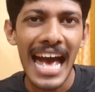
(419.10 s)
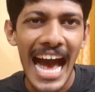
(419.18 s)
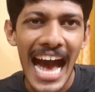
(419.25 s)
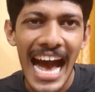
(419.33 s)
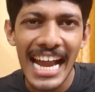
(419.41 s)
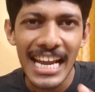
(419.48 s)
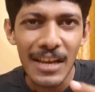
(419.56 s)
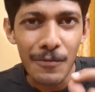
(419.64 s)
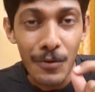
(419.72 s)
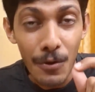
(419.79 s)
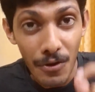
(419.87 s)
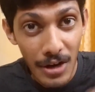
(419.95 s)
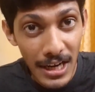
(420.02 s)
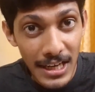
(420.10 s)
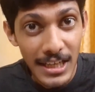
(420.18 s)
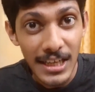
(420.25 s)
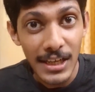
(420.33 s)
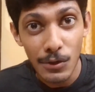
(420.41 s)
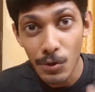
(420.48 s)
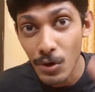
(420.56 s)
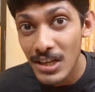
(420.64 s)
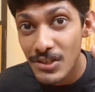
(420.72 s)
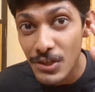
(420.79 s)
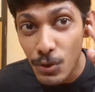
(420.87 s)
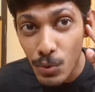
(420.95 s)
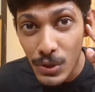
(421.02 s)
And if you're ready to
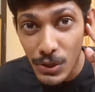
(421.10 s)
listen to